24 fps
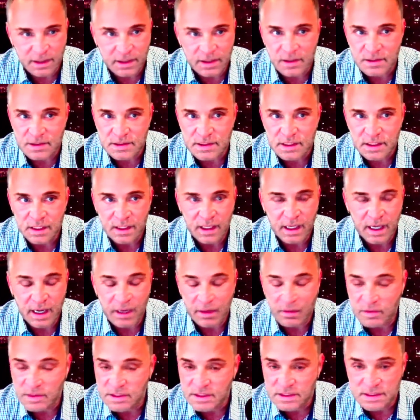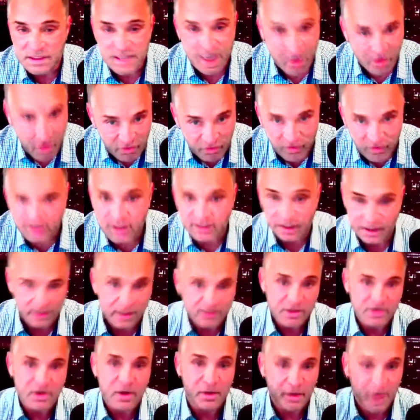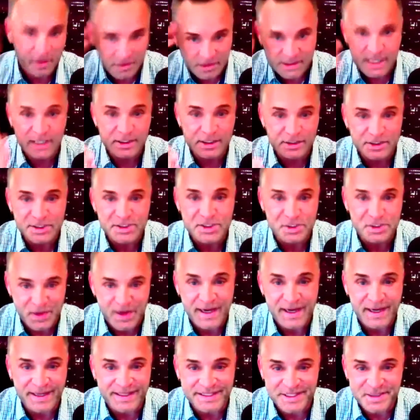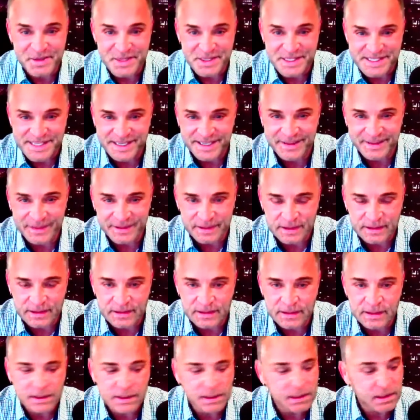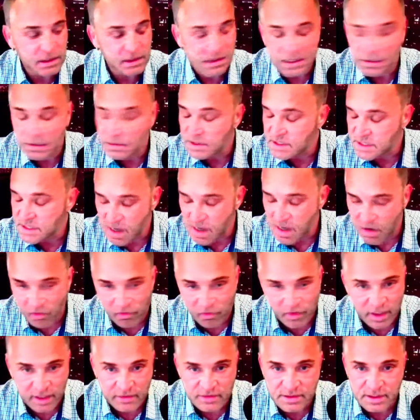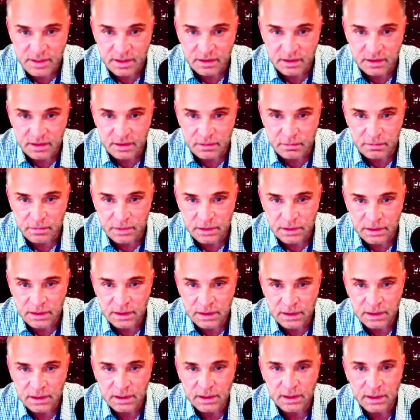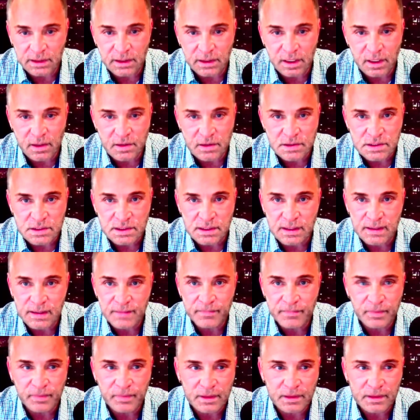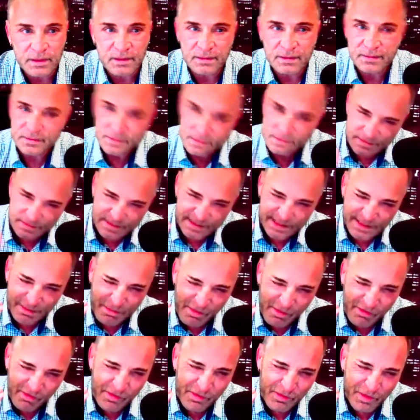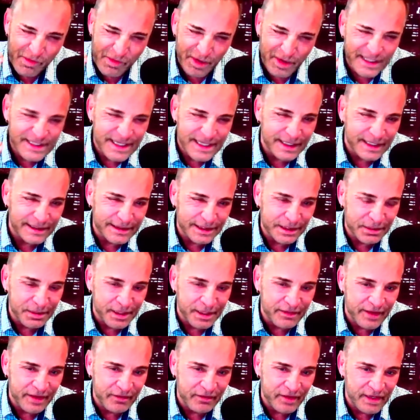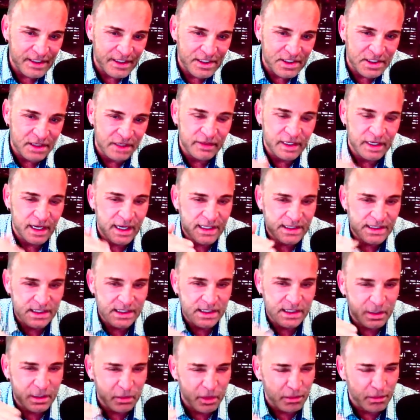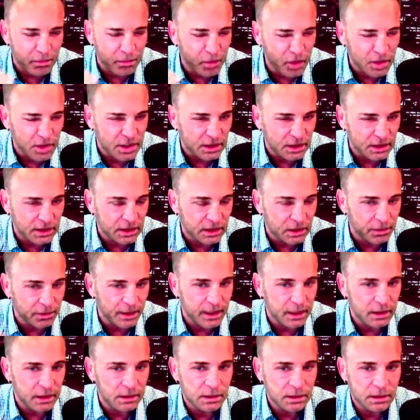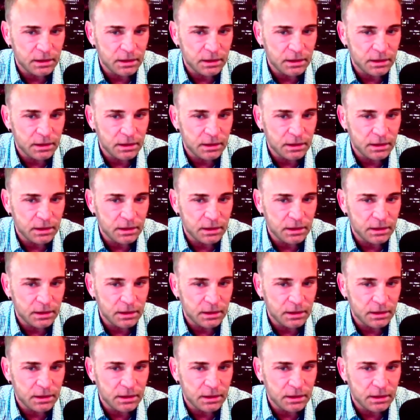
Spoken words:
He goes, I was terrified. And I know he was actually sweating as he was telling it. He goes, I was terrified of telling them. He goes, some of them wanted to take a little bit of advantage of it, as in they want to push a little bit.